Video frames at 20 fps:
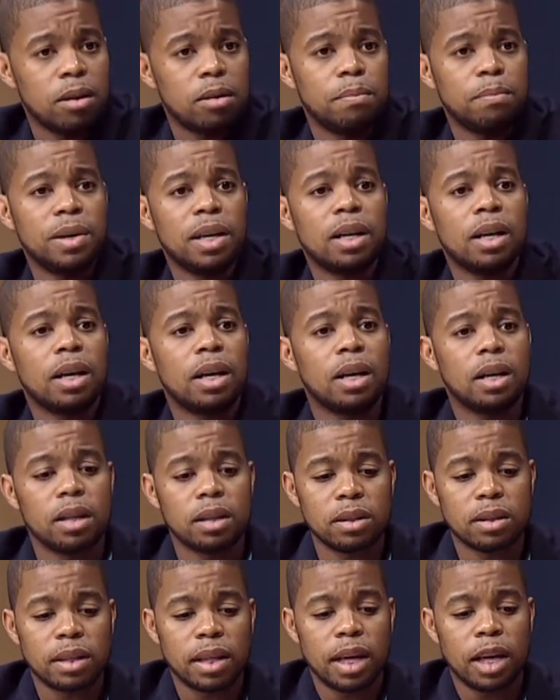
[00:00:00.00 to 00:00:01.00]

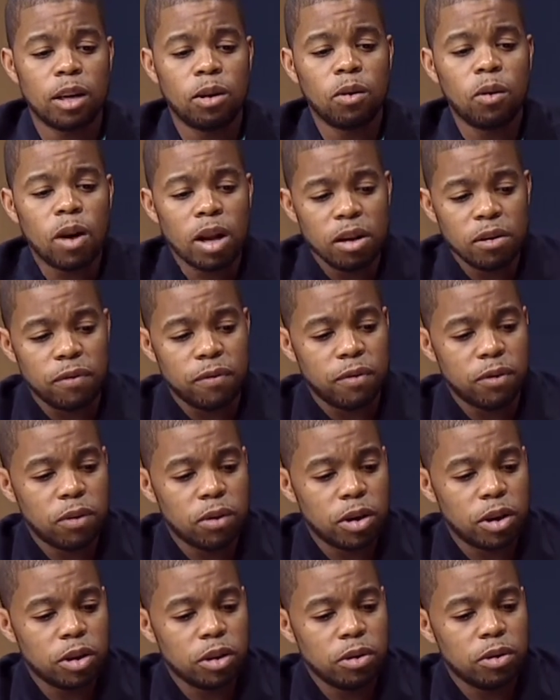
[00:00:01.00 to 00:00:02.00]
Because in order for,